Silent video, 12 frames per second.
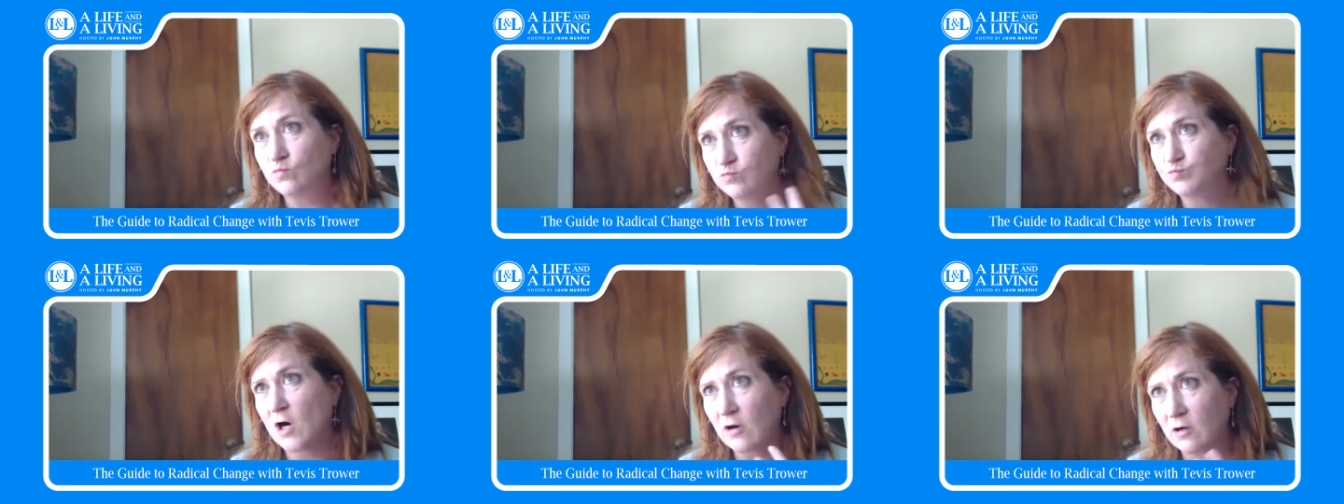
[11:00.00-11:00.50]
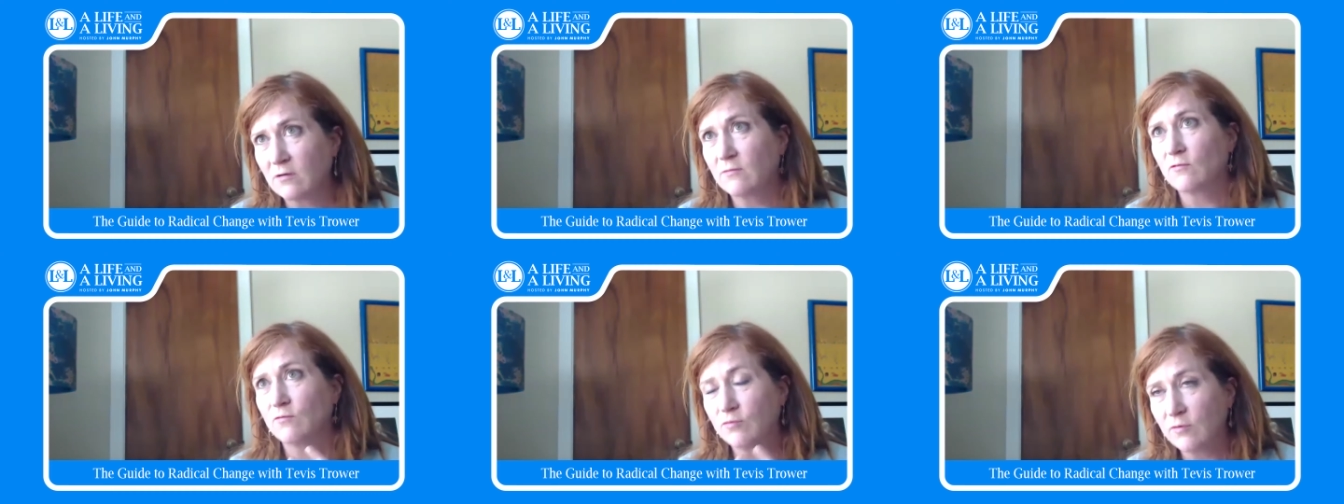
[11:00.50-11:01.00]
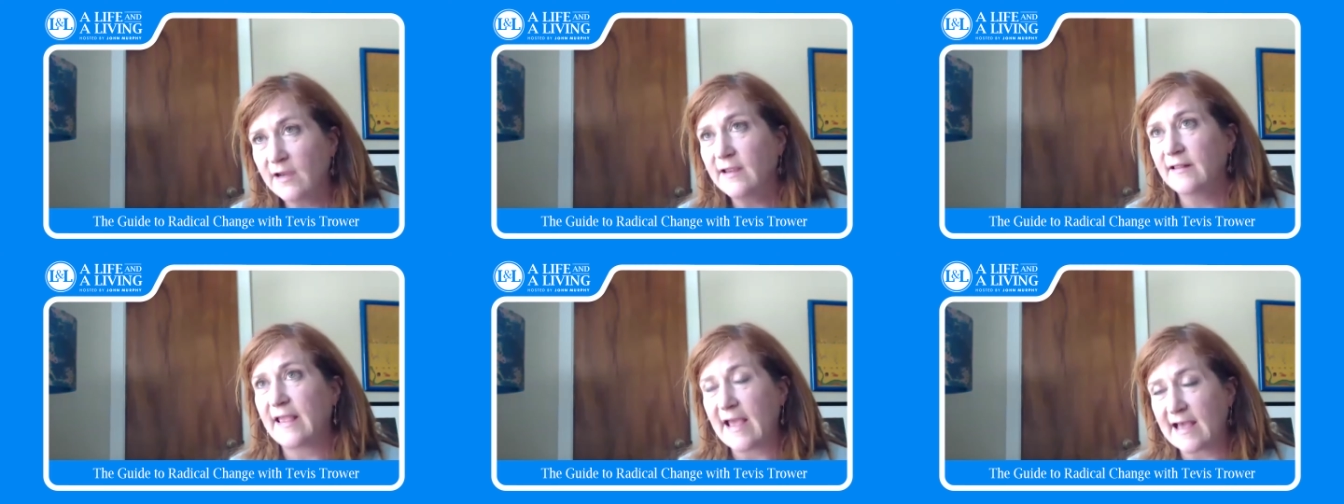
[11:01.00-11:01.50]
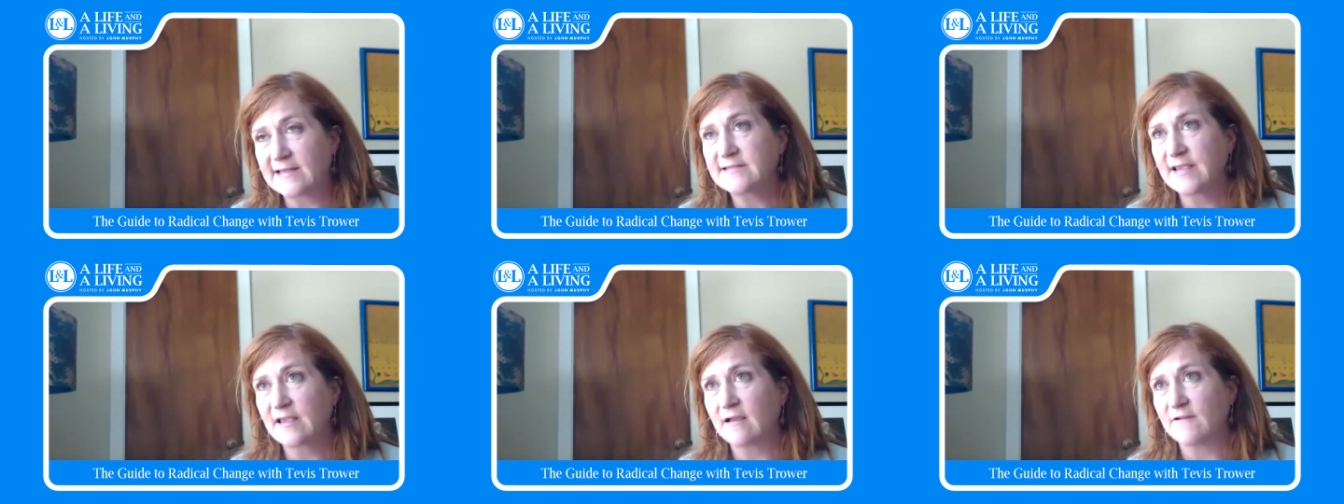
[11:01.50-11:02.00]
We're really
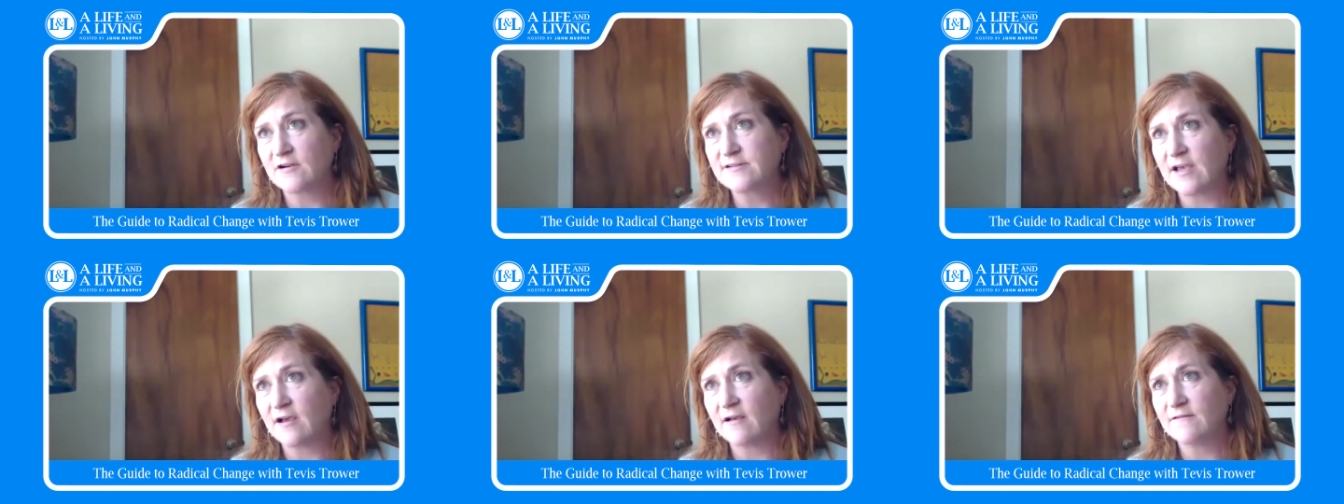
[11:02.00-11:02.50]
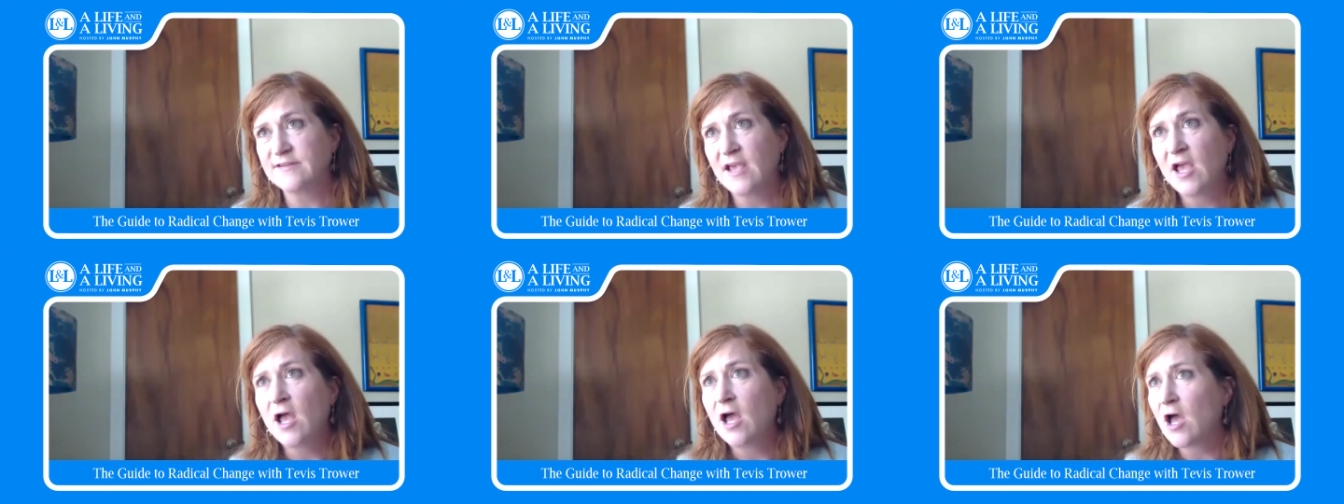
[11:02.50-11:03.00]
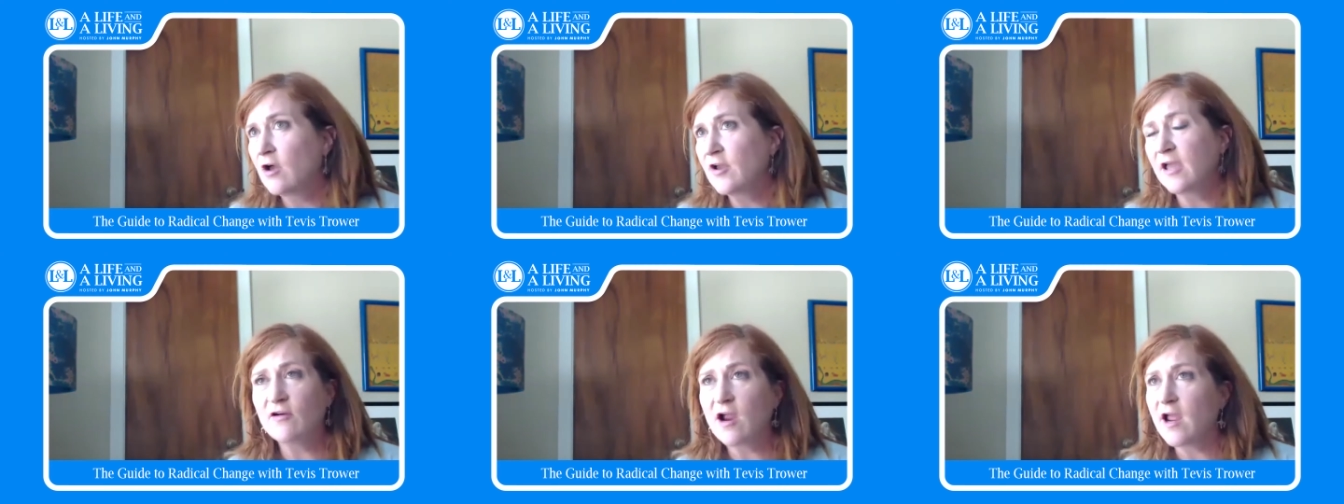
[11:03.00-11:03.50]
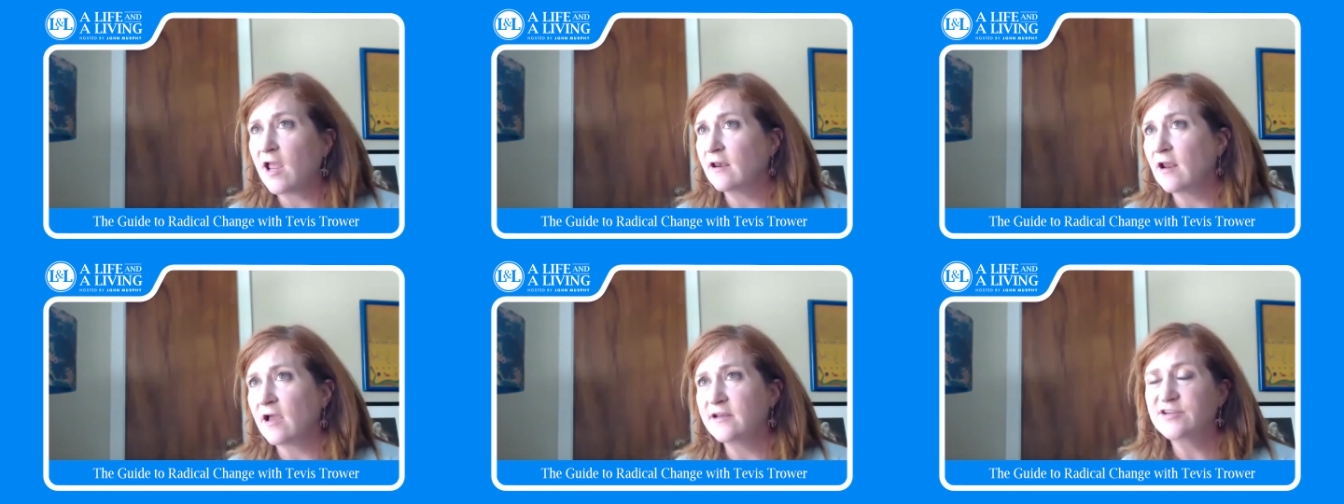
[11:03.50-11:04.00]
asking of ourselves, okay, great.
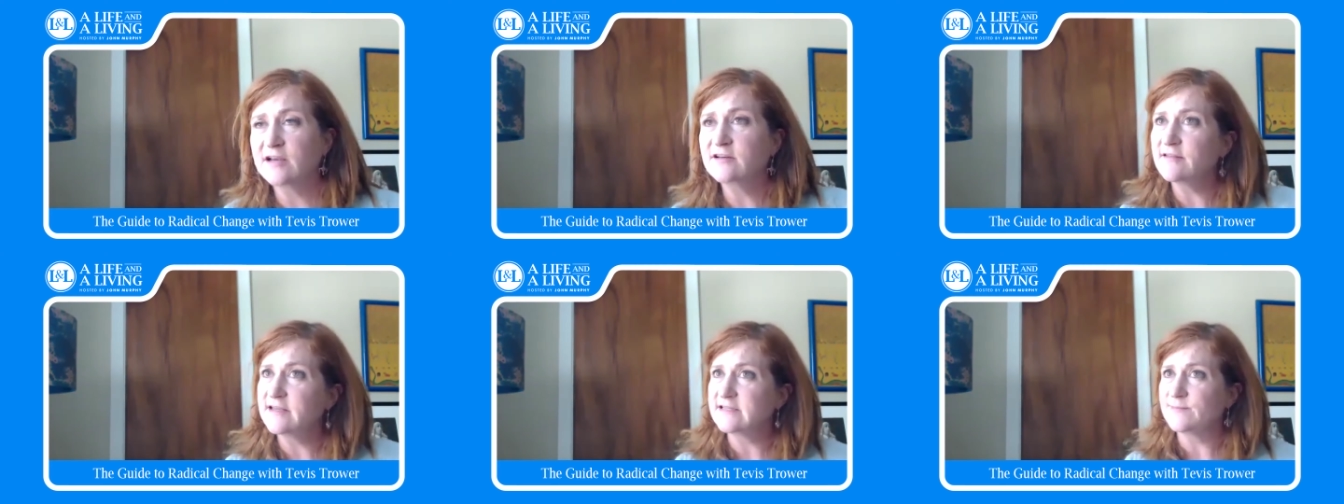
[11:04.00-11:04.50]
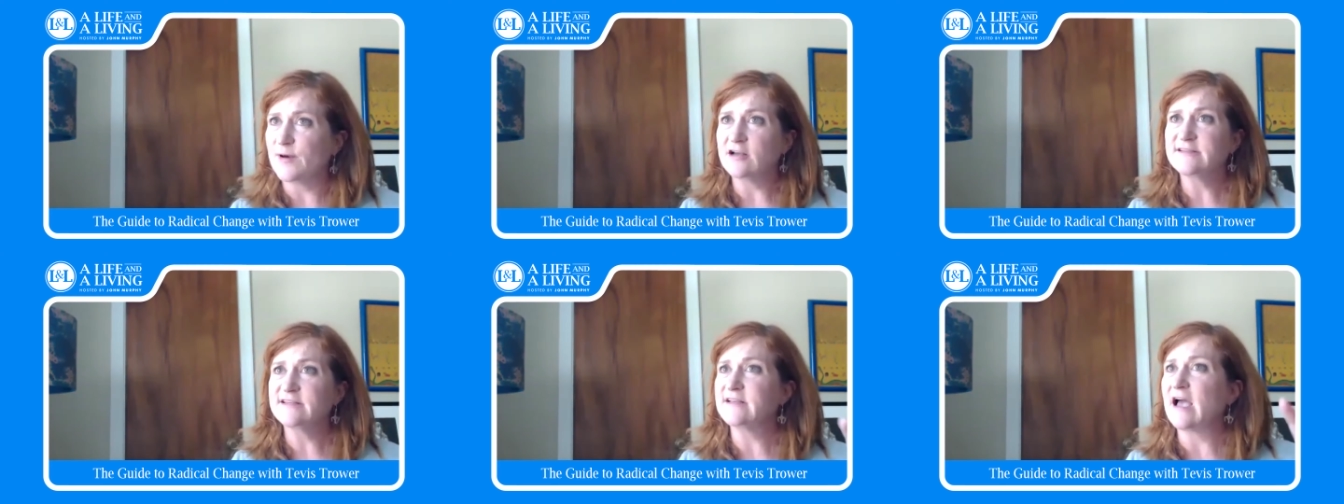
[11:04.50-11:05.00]
I checked all these boxes.